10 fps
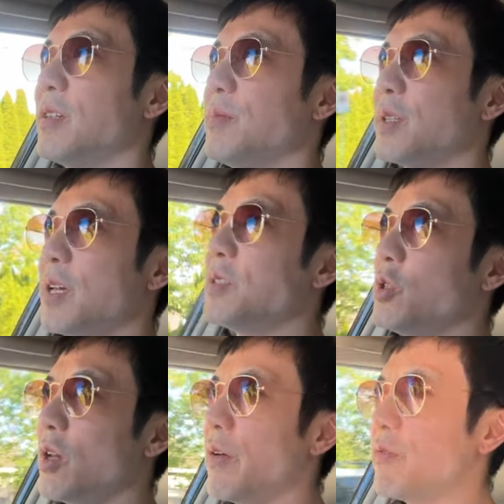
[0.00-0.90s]
because
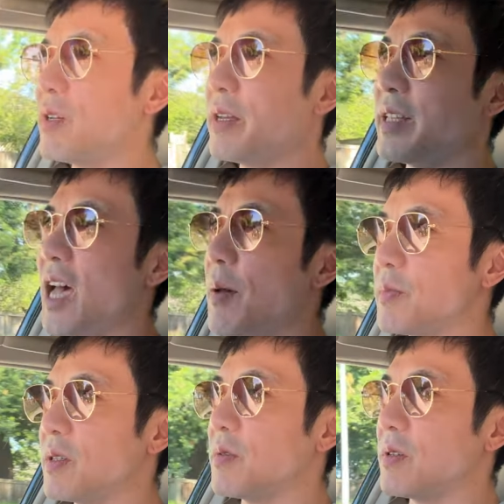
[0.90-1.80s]
you have to adapt
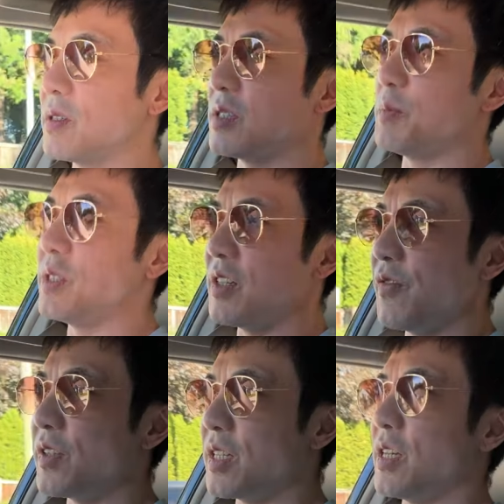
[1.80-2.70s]

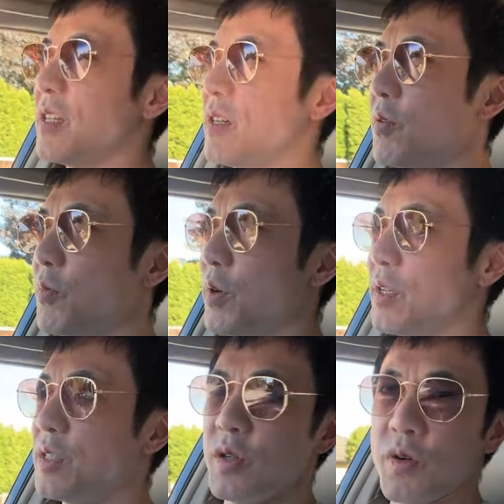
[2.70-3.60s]
specifically what
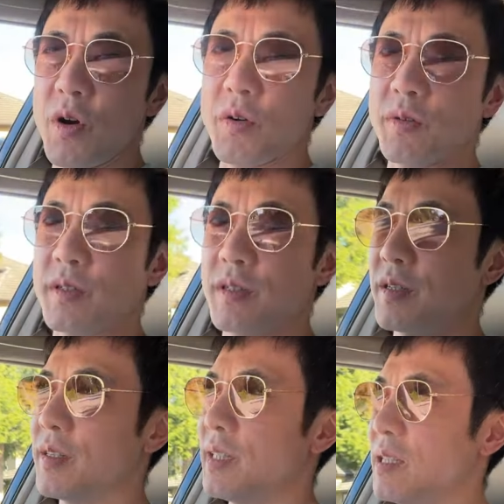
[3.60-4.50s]
is your
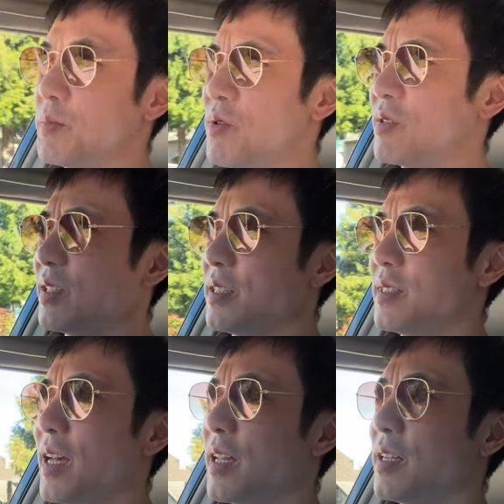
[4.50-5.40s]
own, as Bruce Lee
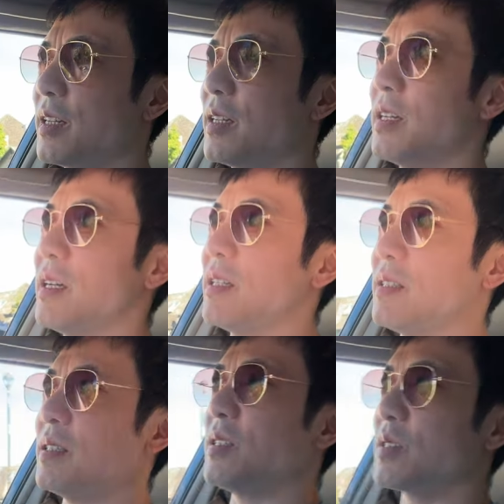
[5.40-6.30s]
said.
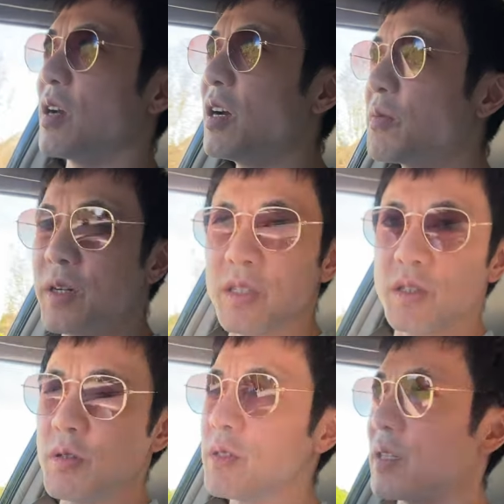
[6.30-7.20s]
Discard what is
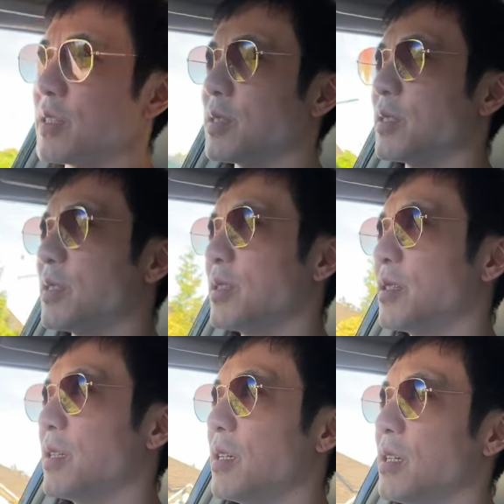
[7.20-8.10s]
useless
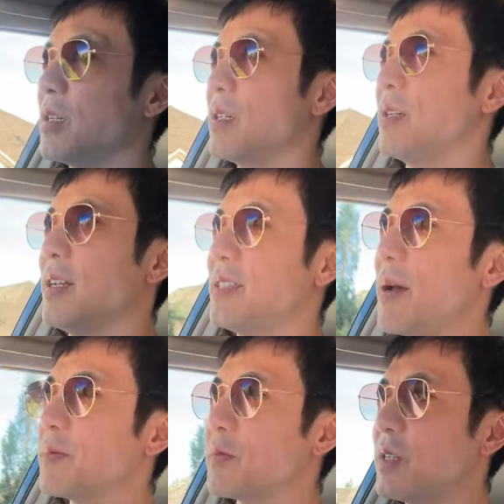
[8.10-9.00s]

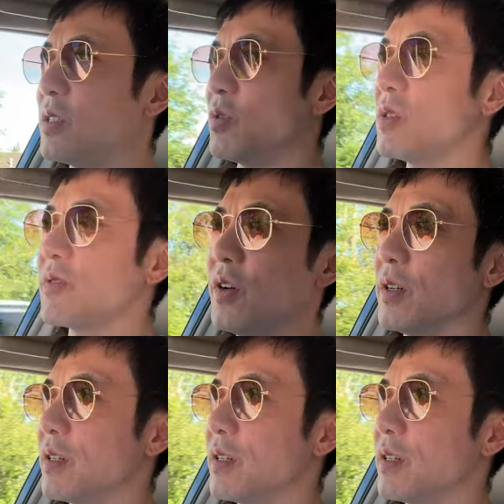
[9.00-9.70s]
adapt what is useful.